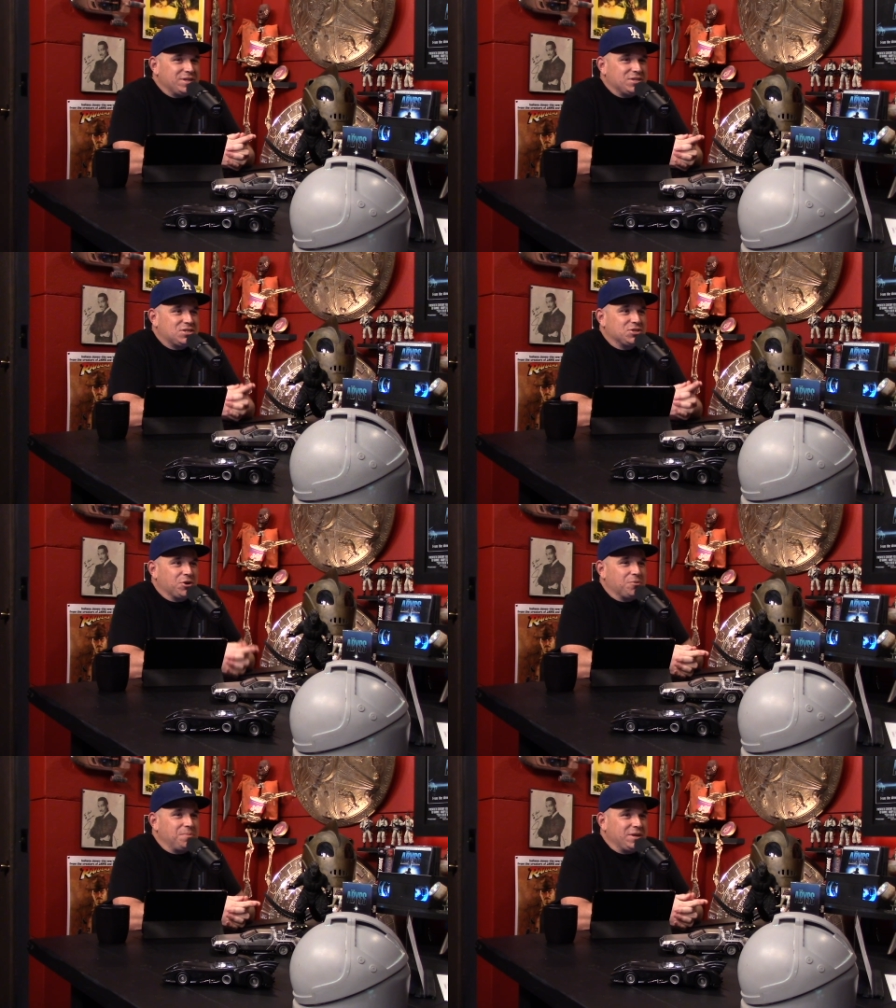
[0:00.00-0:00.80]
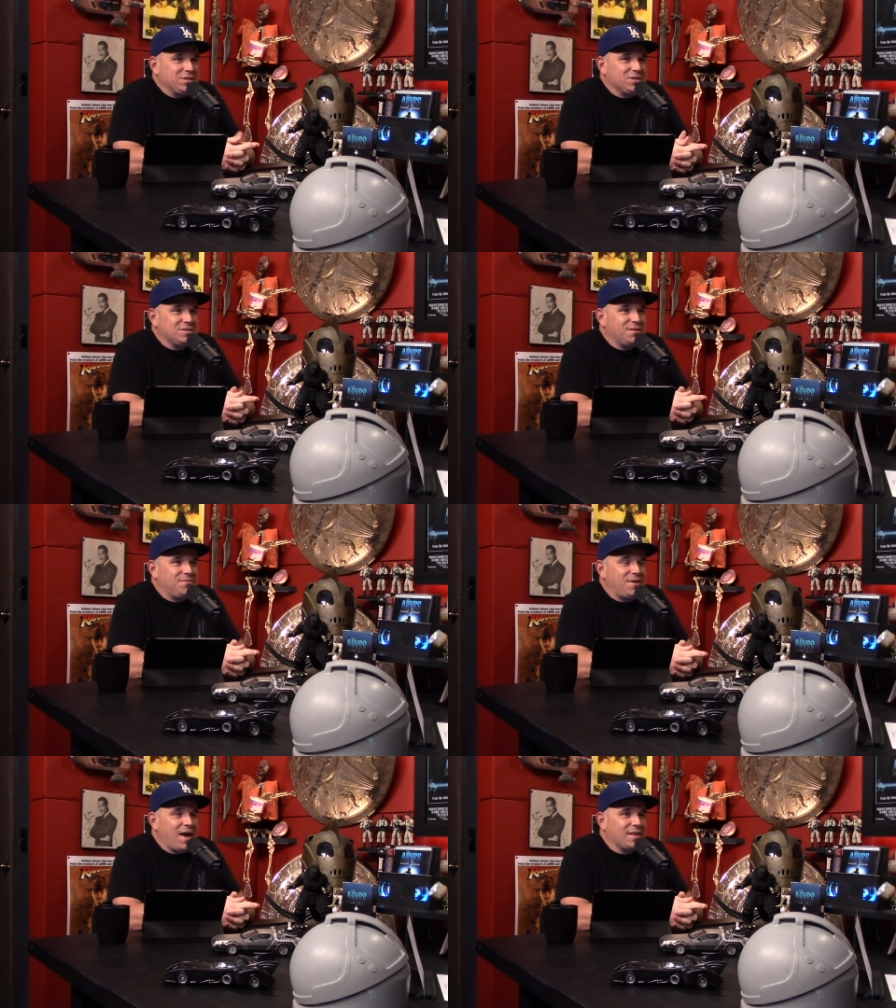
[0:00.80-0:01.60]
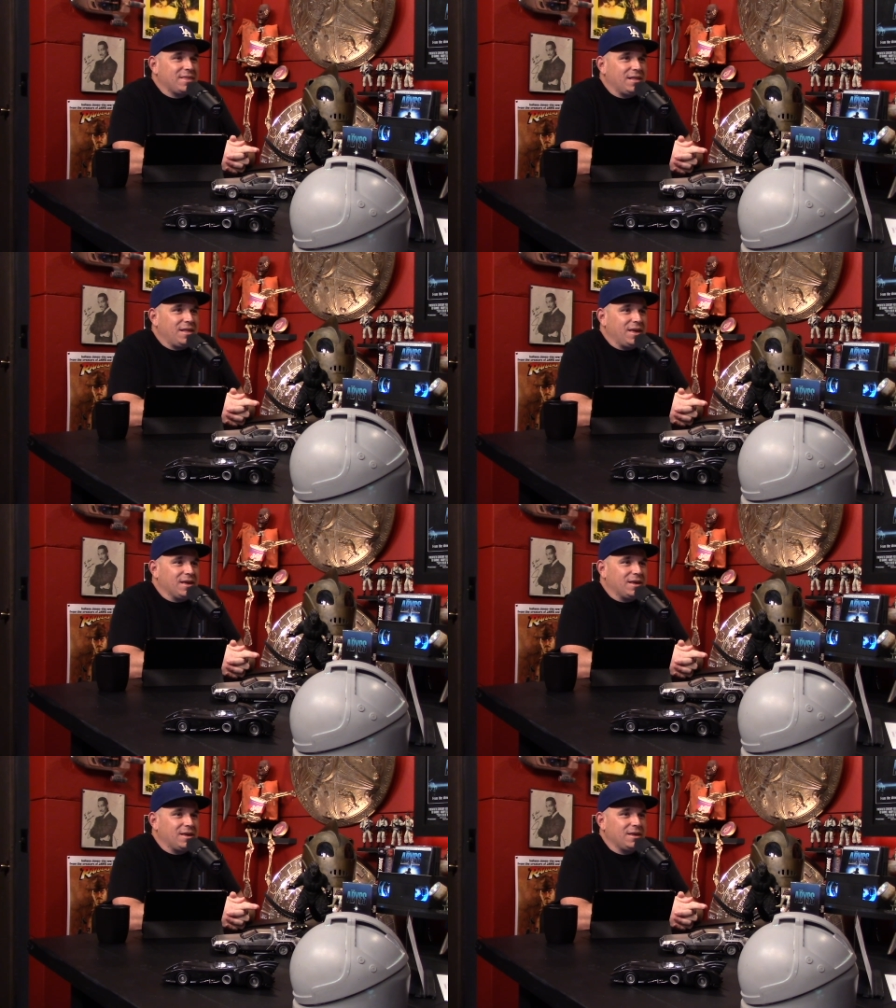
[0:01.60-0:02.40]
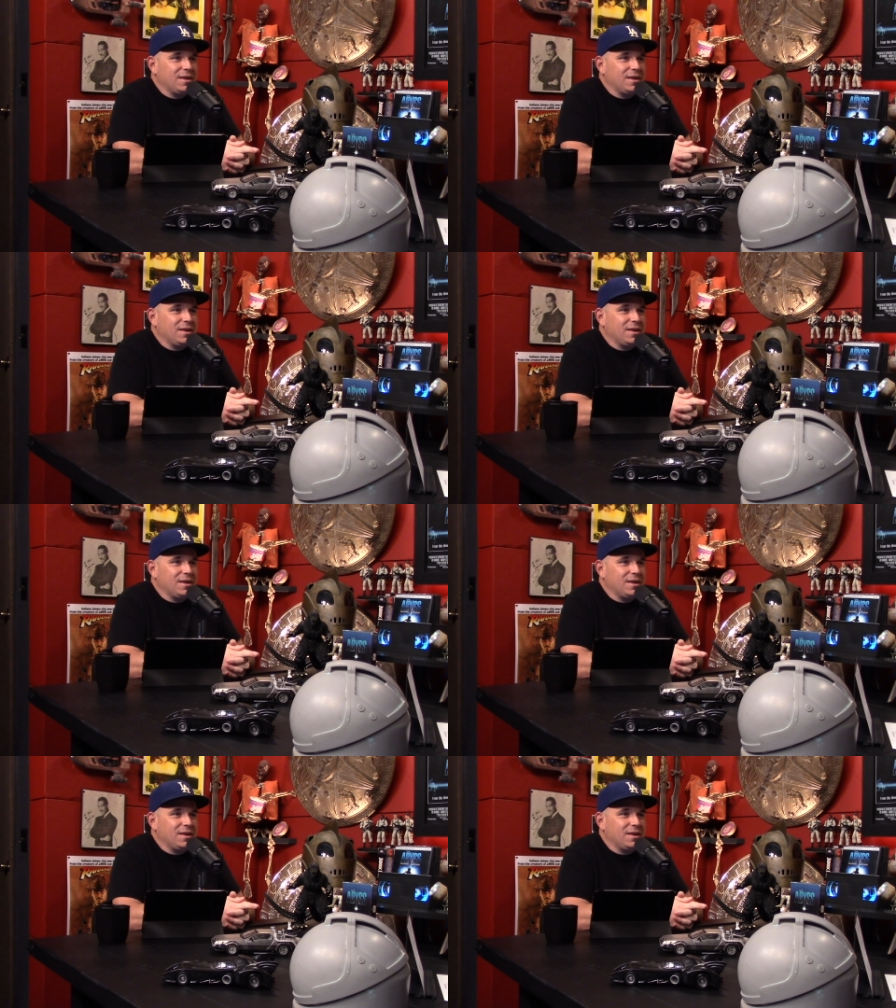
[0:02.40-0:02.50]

disturbed me. Just the fact that, like,